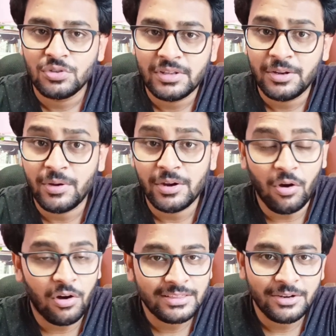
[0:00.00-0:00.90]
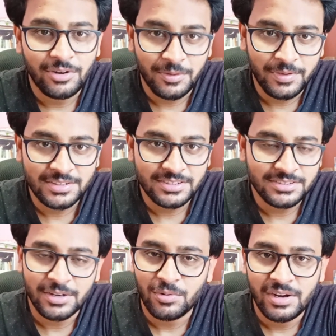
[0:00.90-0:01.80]
so that you get all the
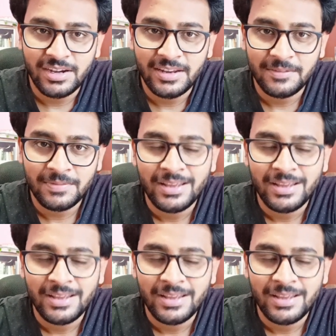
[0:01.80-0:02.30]
notifications regularly